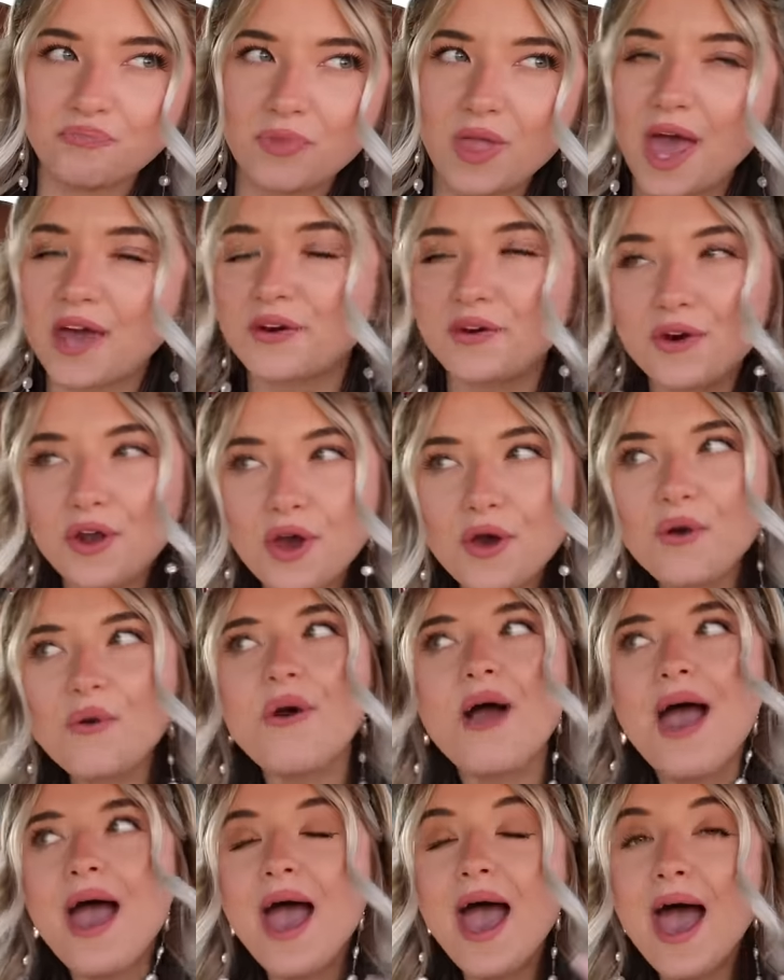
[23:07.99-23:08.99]
I don't
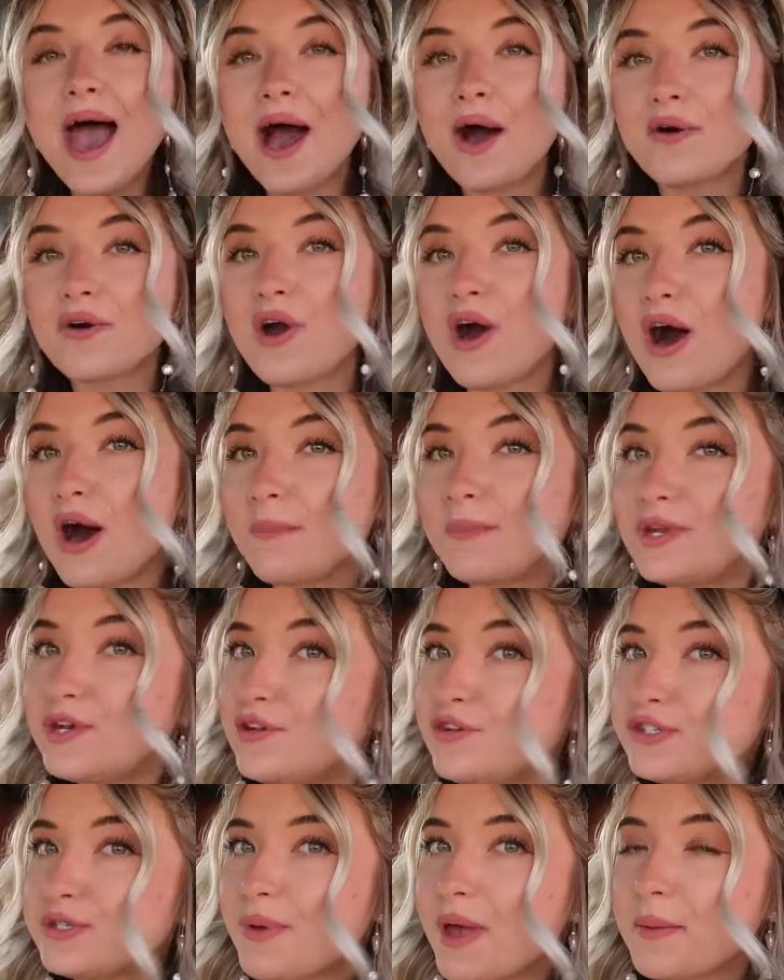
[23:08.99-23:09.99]
know how common
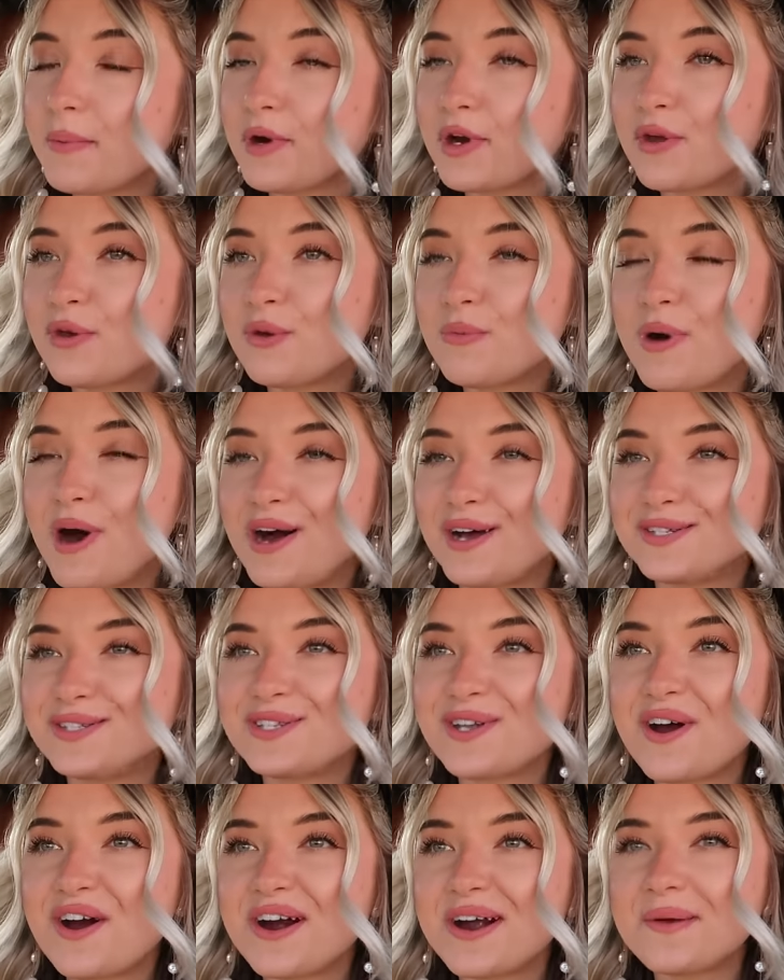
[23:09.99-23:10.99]
newspaper
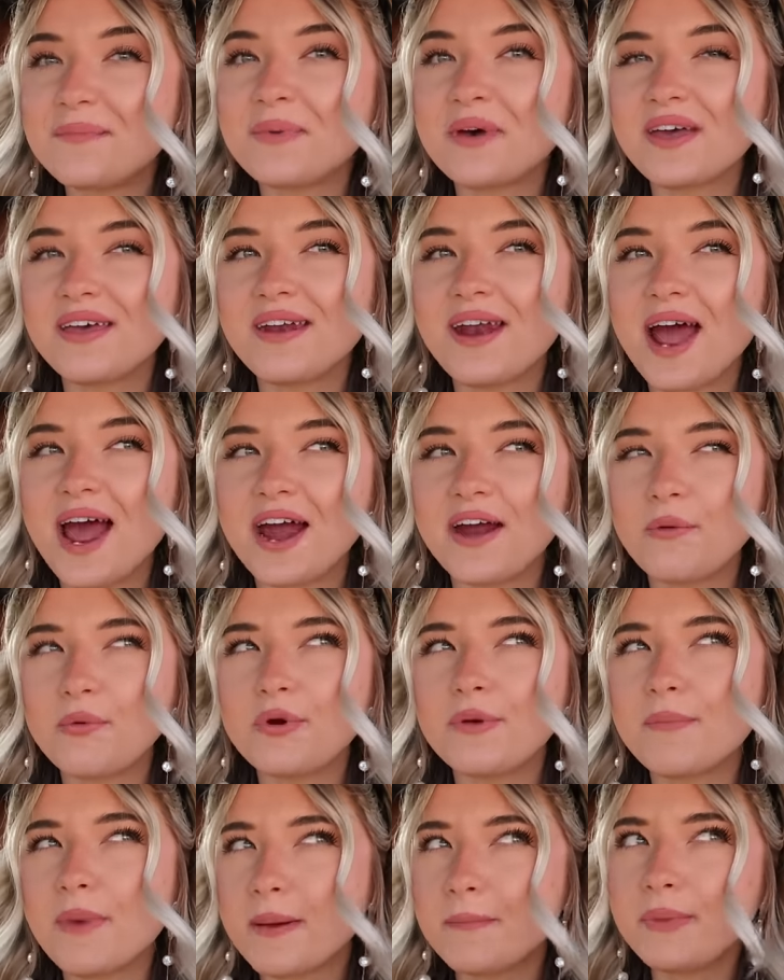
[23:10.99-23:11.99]
coupons are, but I
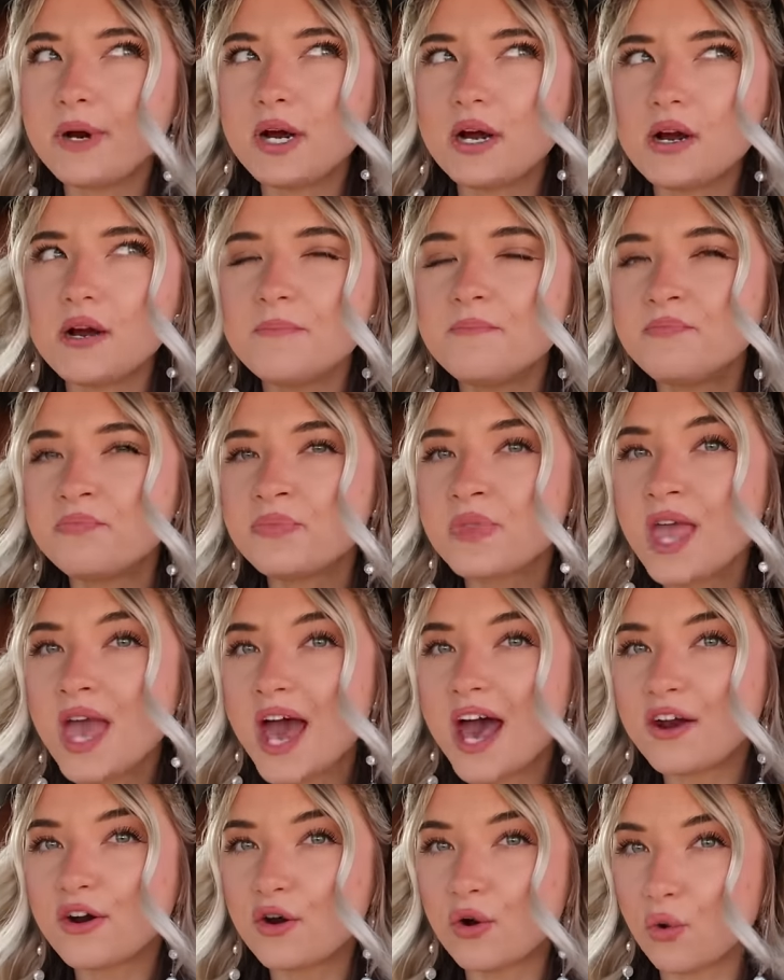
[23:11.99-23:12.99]
remember
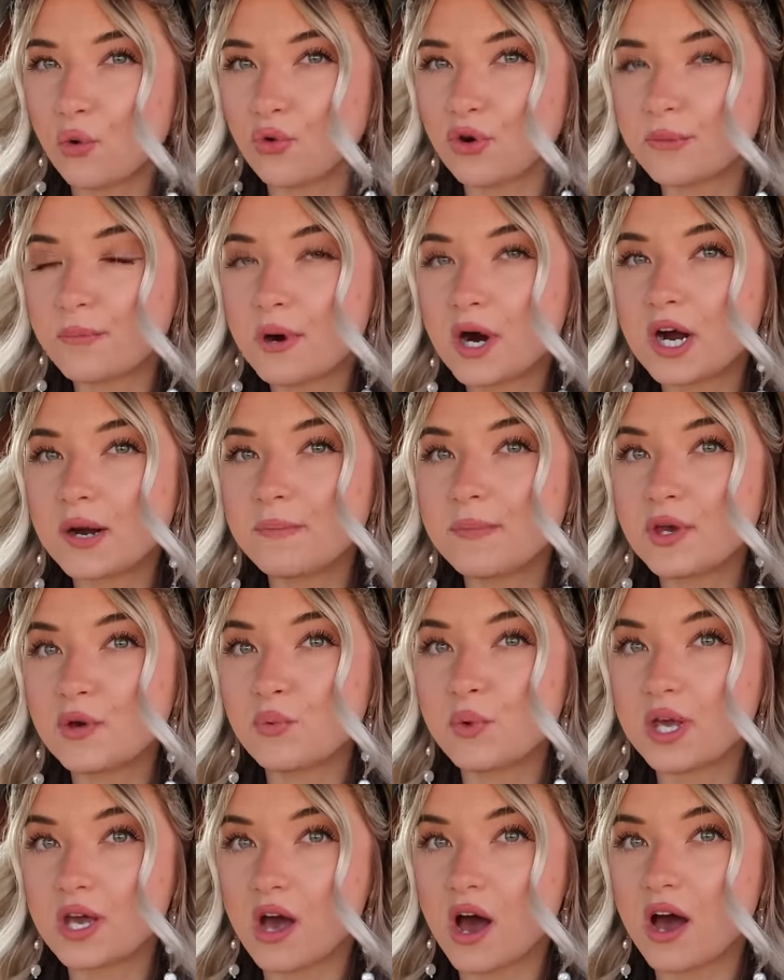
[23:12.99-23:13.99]
at our old apartment
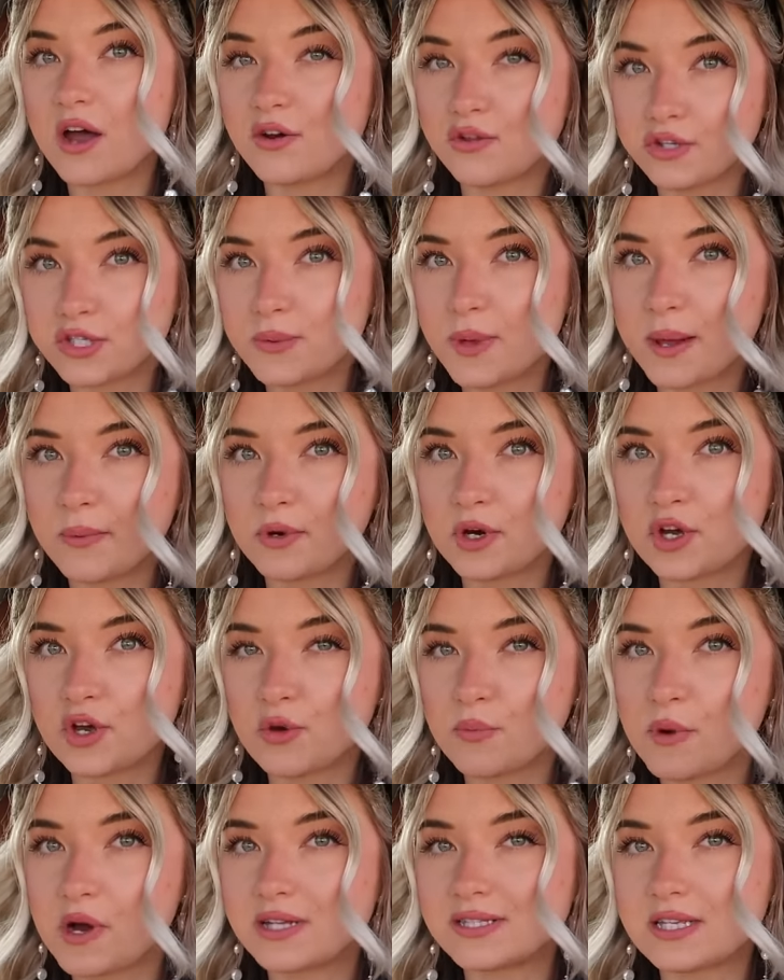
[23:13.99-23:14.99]
we got newspaper
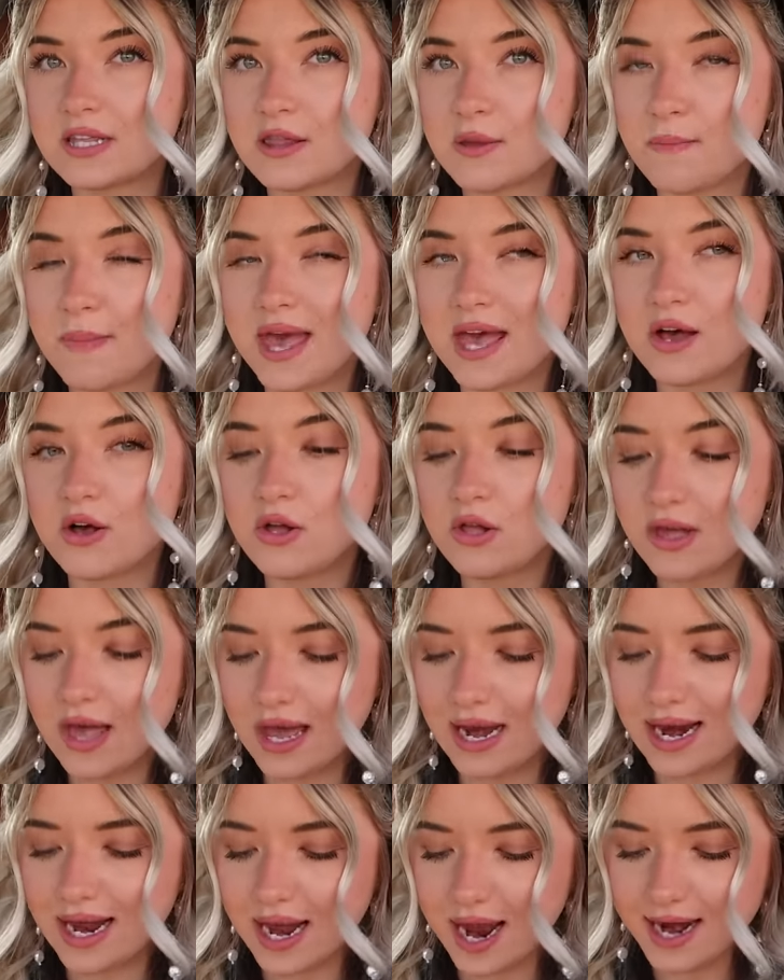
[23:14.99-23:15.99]
coupons in the mail
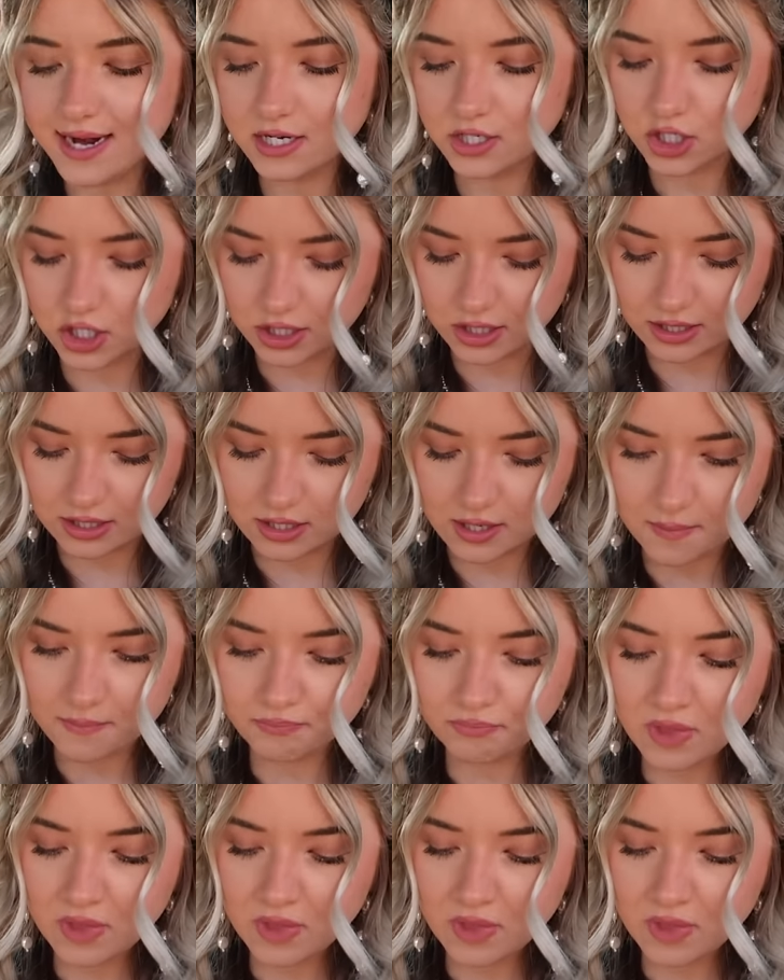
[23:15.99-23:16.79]
and I kind of just